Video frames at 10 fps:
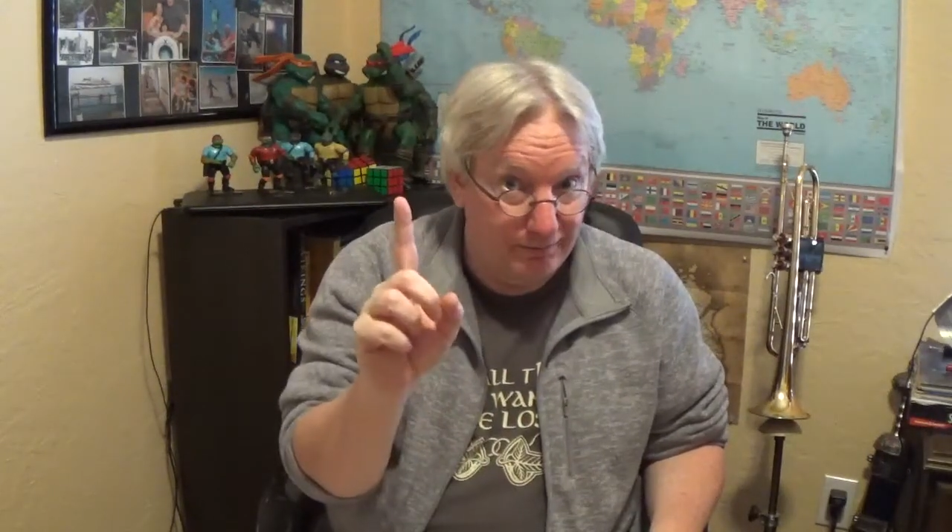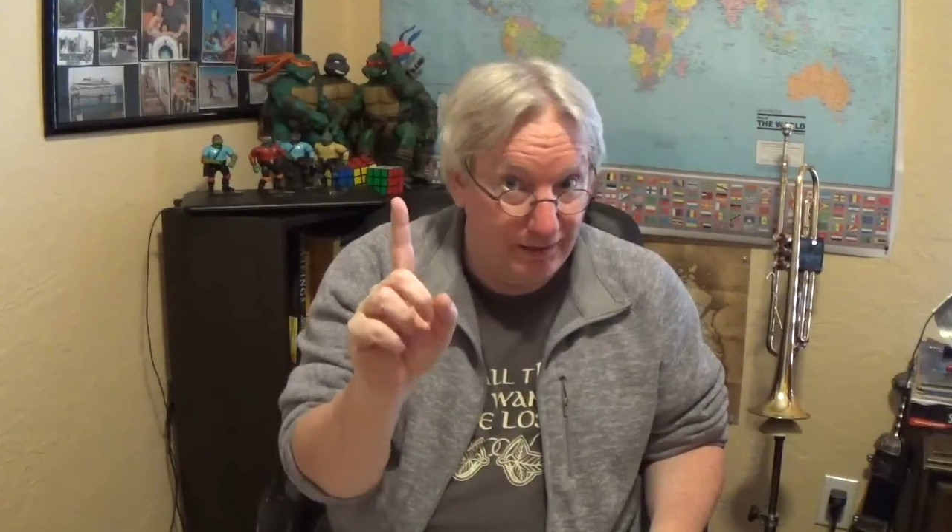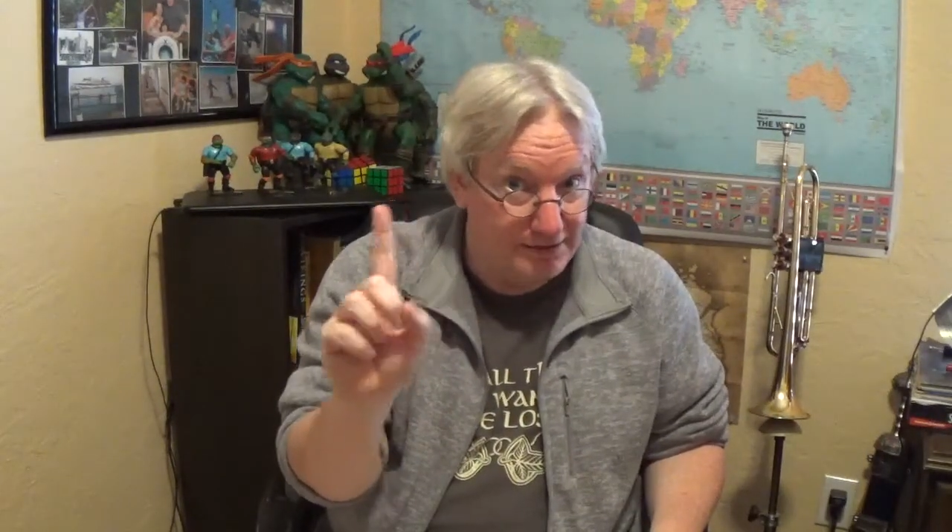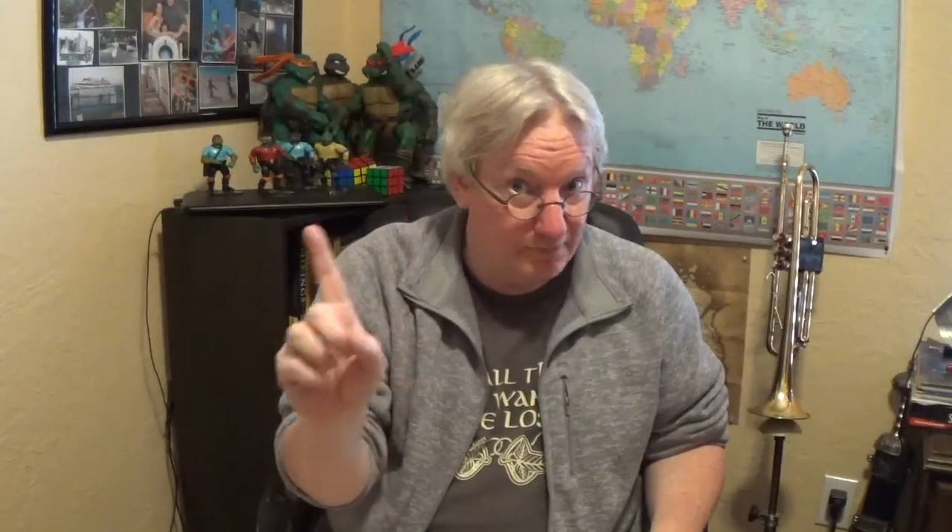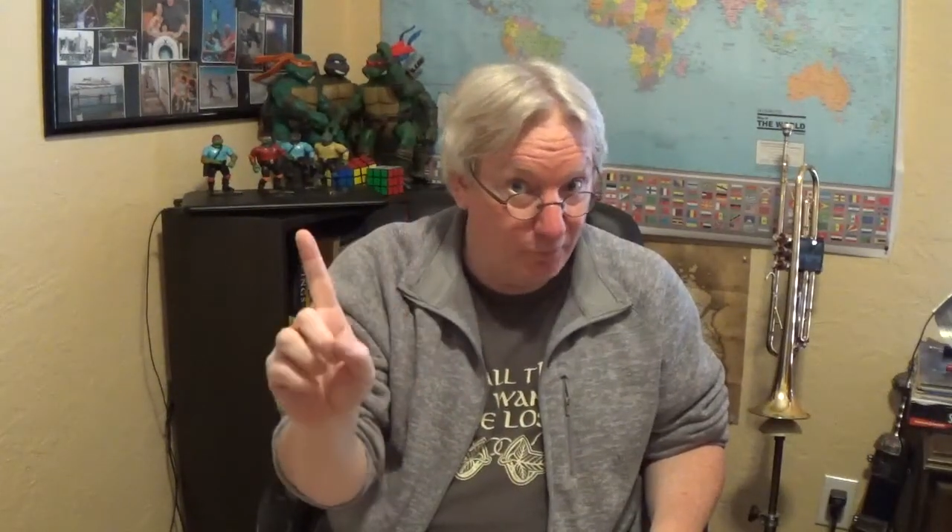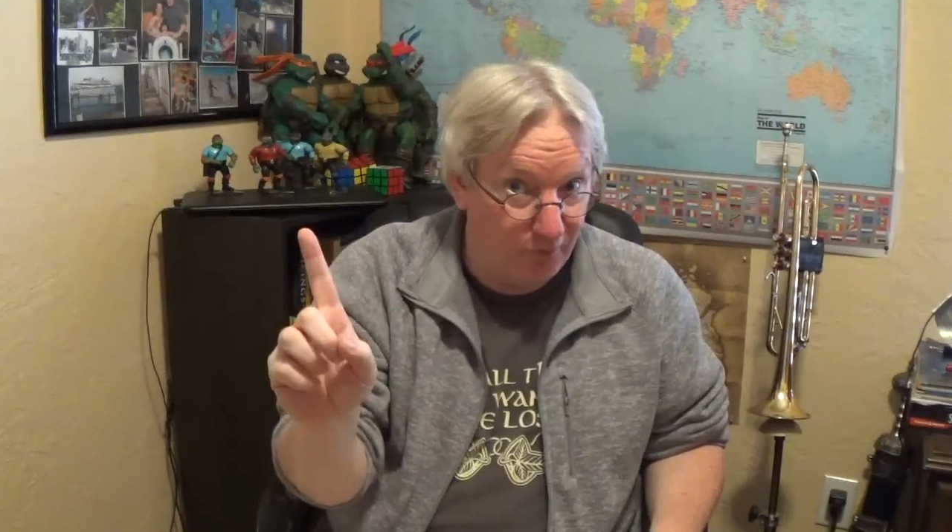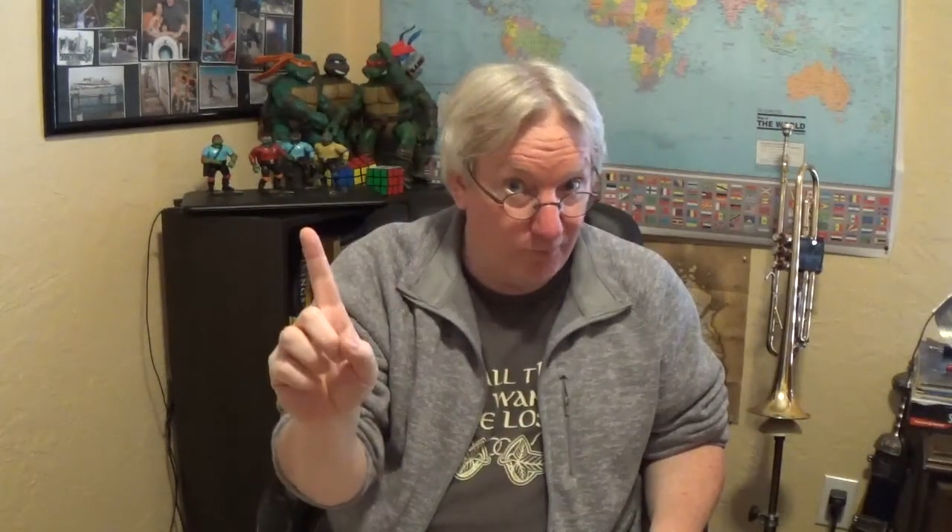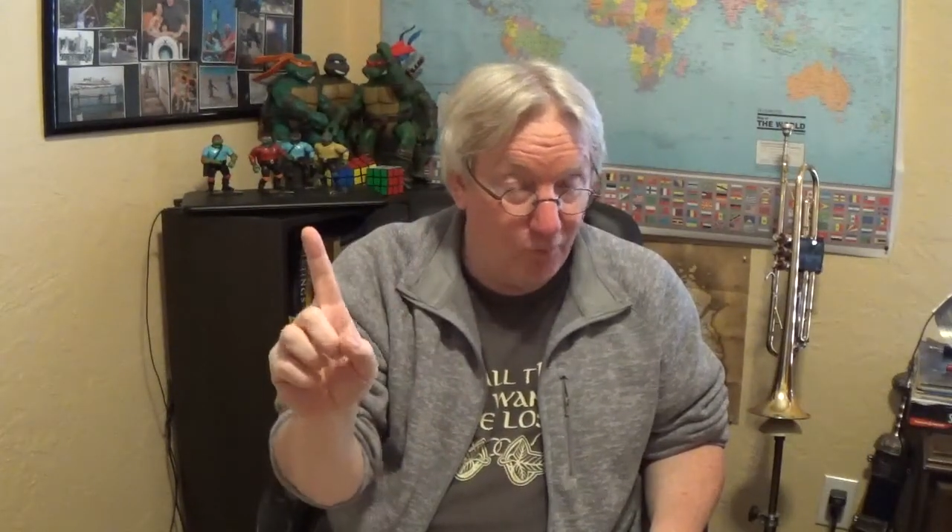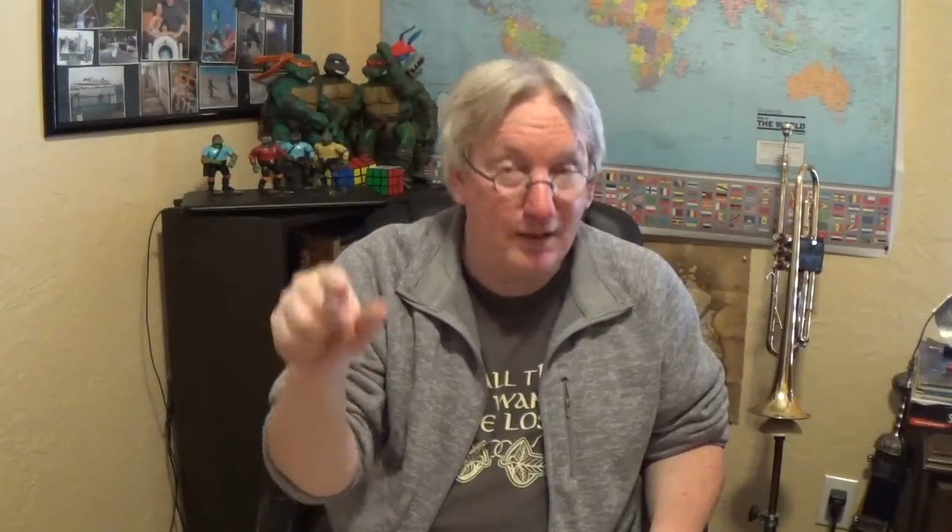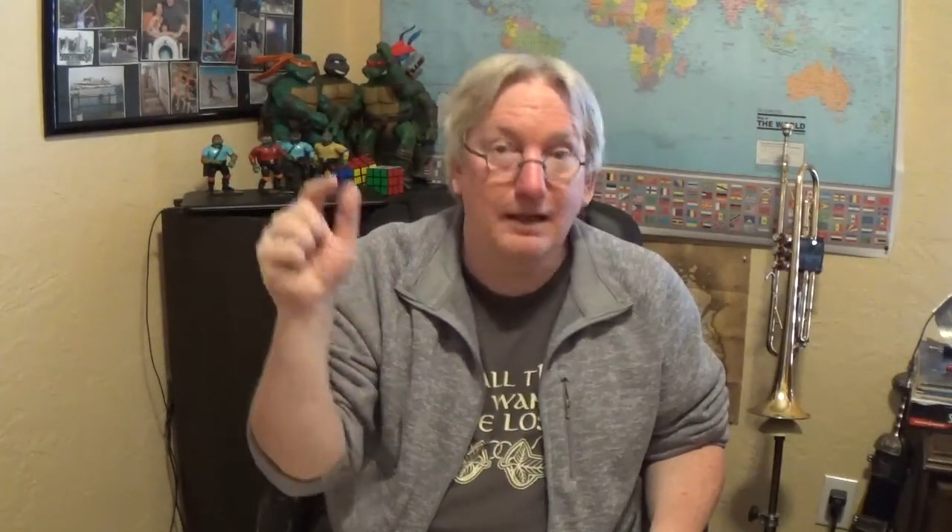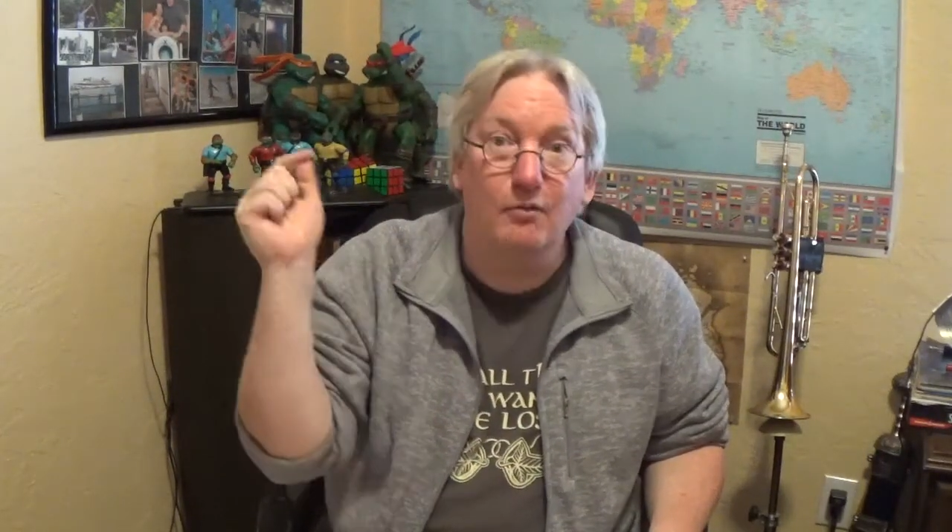That's an important point. He